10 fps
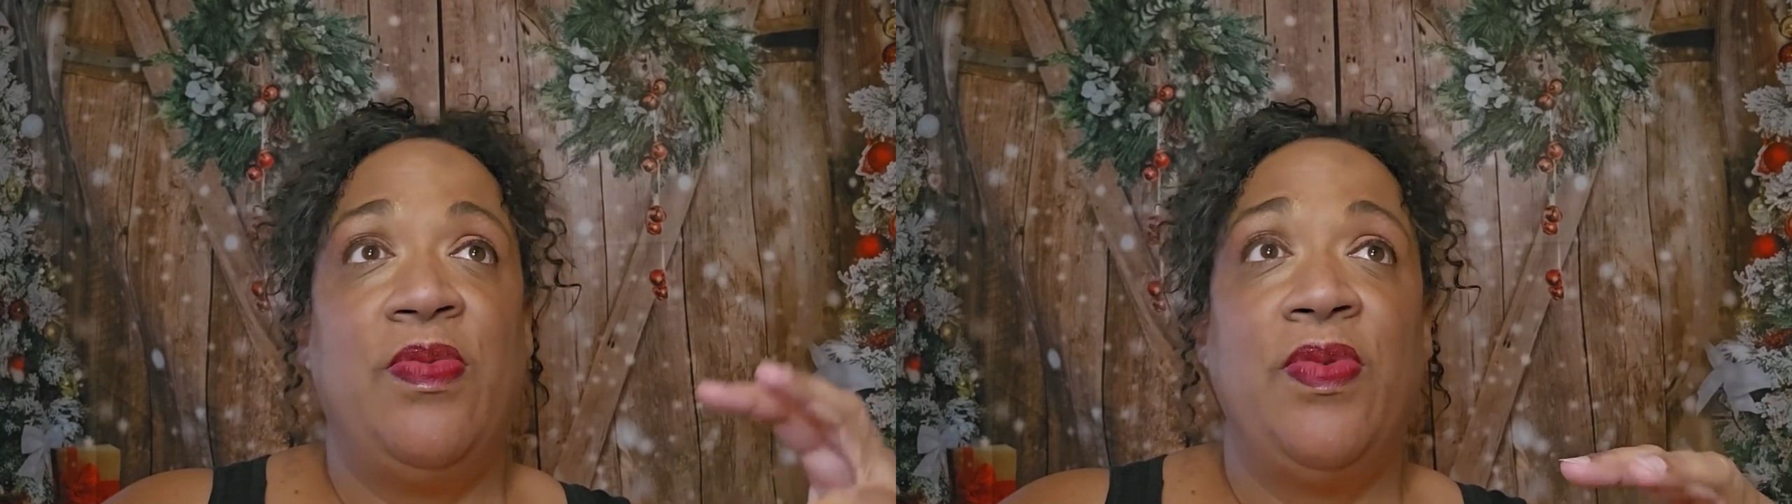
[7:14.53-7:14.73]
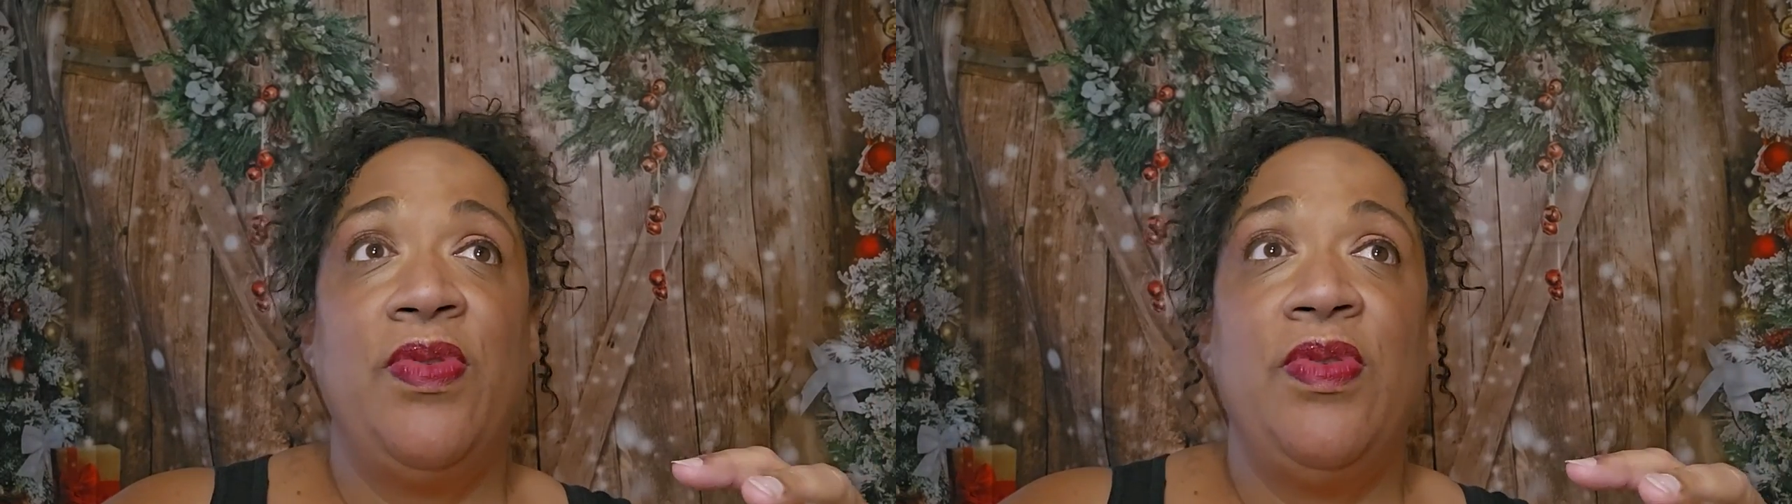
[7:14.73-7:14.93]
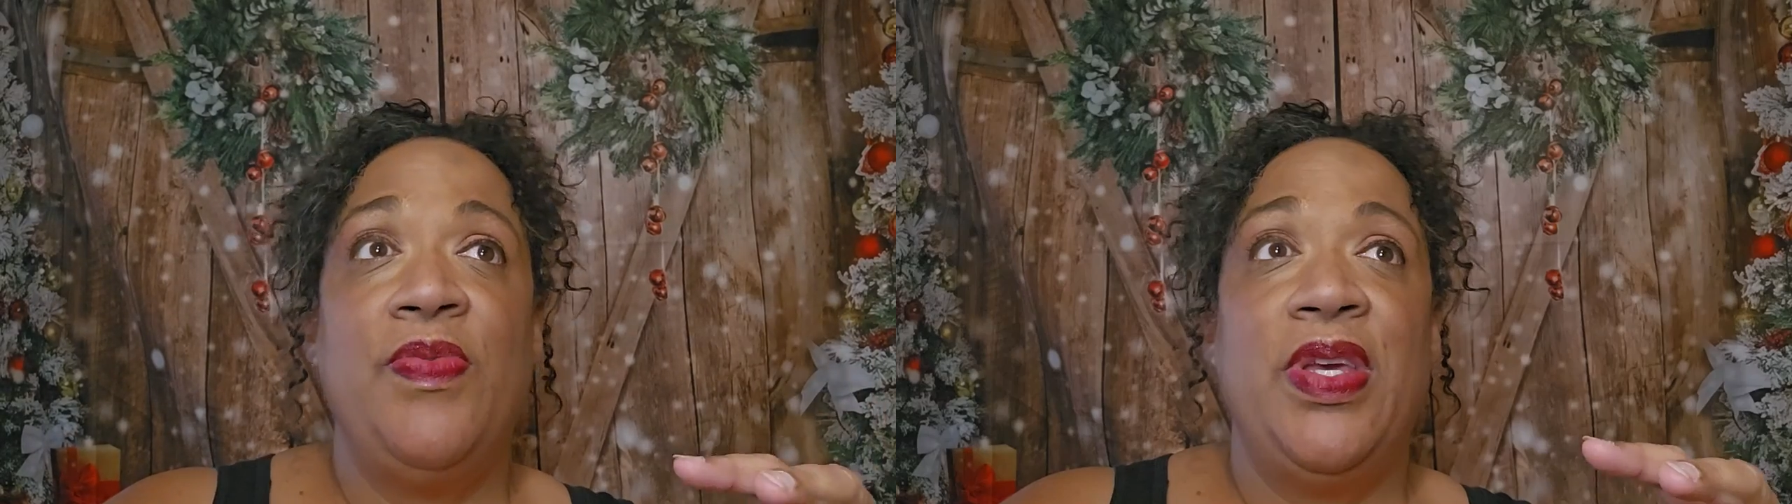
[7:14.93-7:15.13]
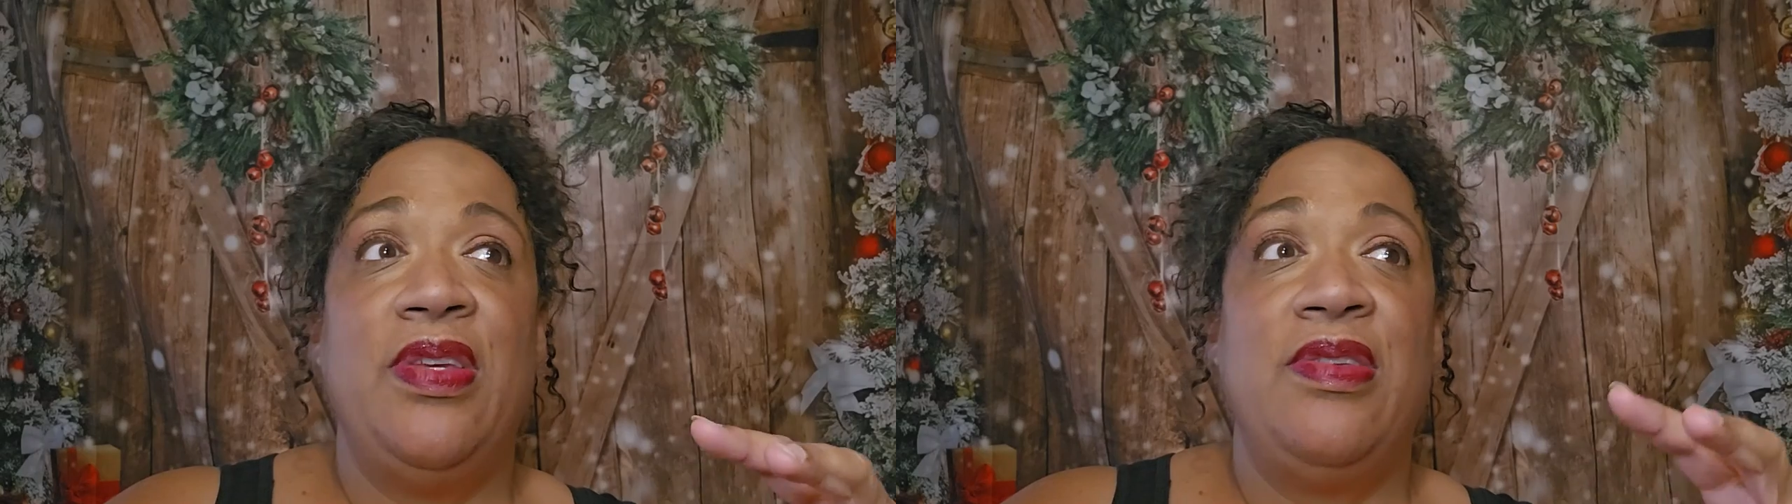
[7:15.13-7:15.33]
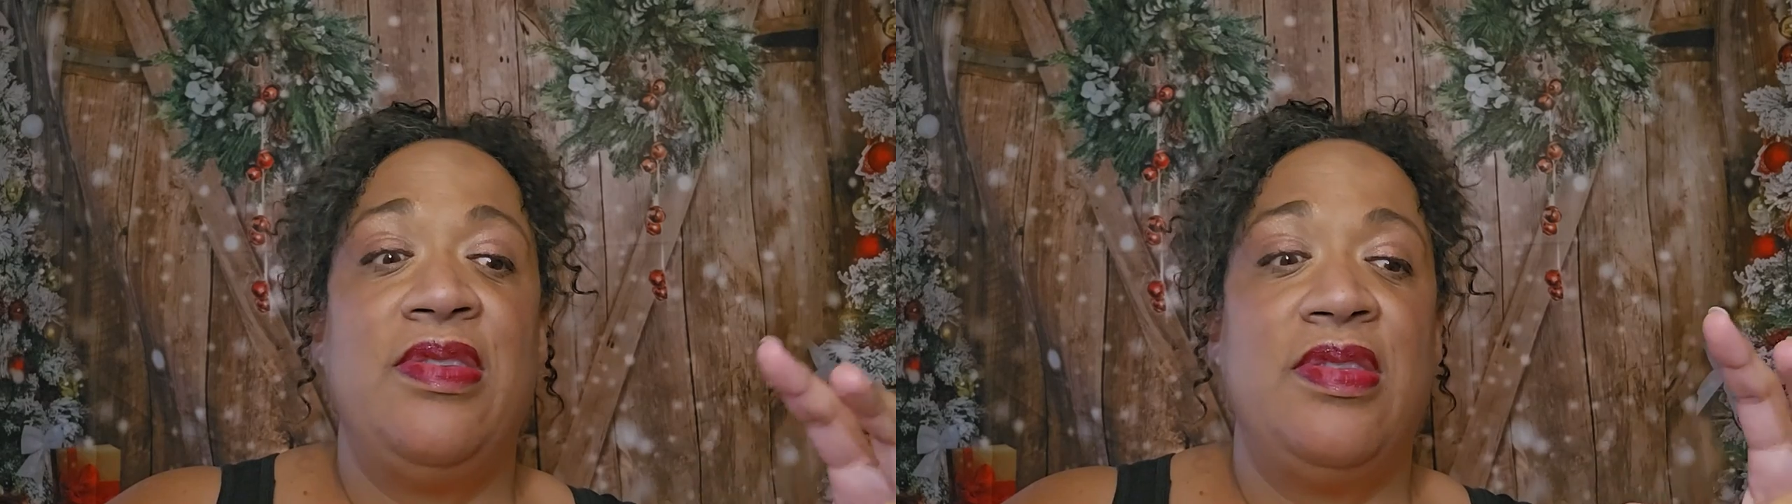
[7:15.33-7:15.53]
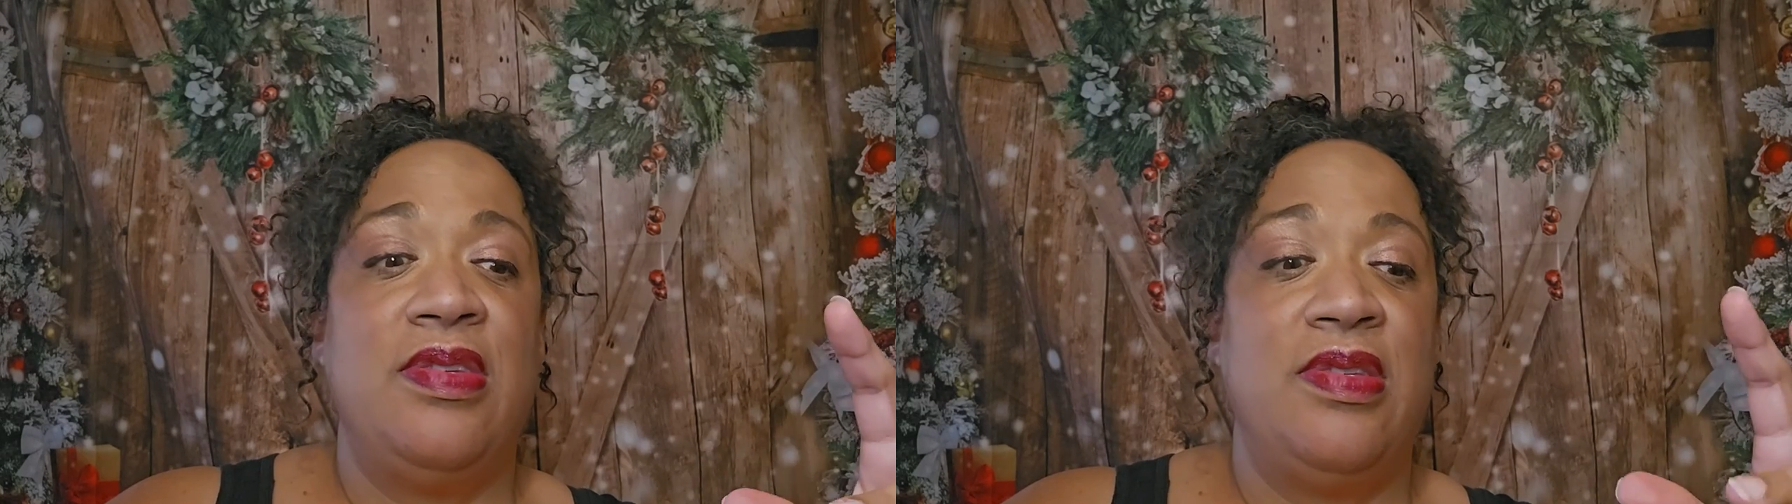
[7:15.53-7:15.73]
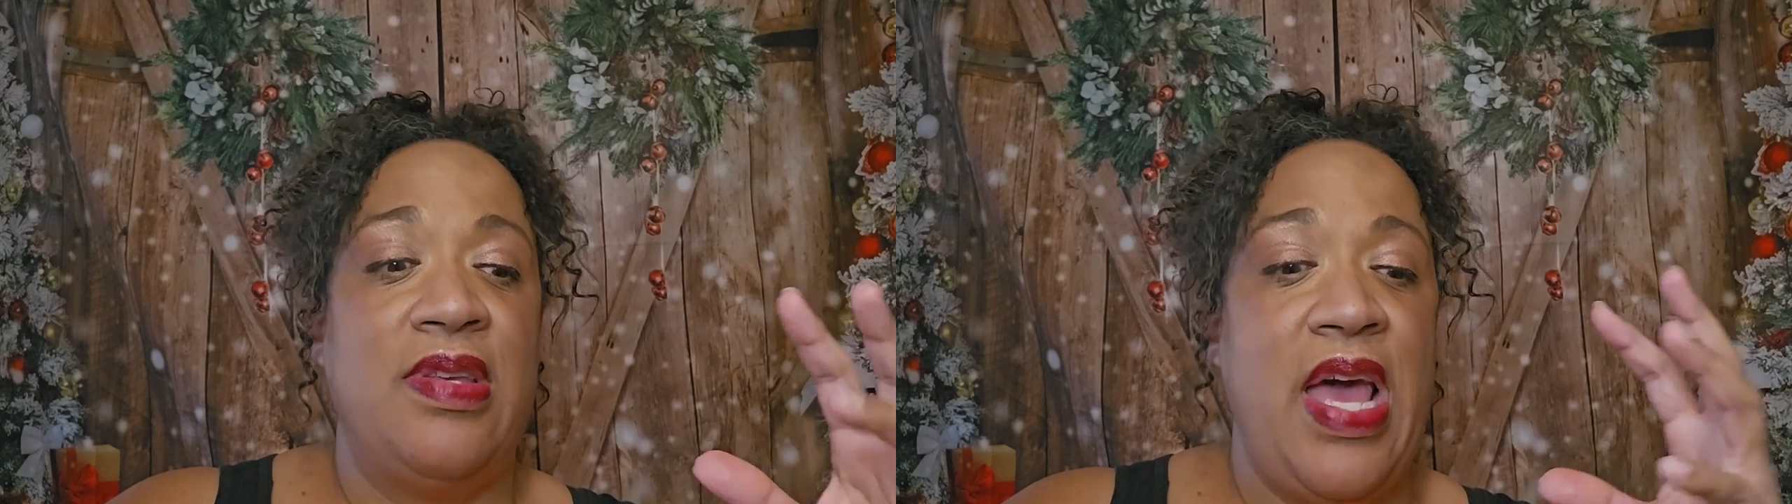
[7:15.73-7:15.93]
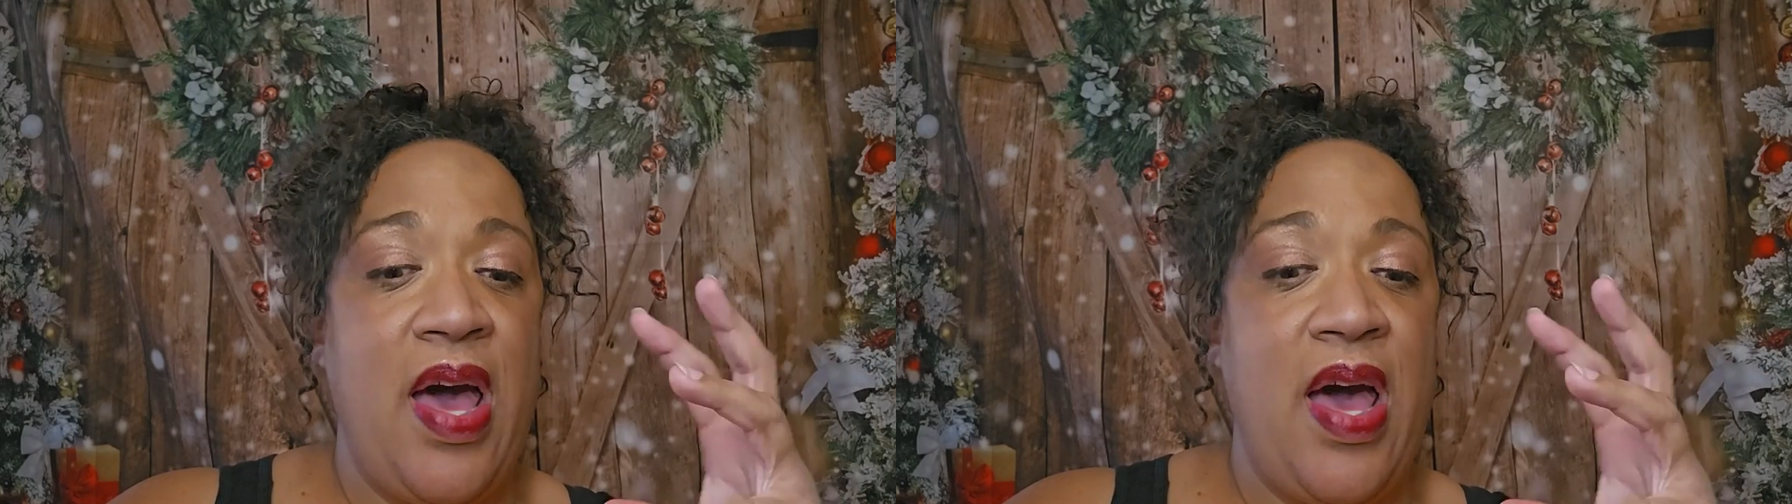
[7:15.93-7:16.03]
room is this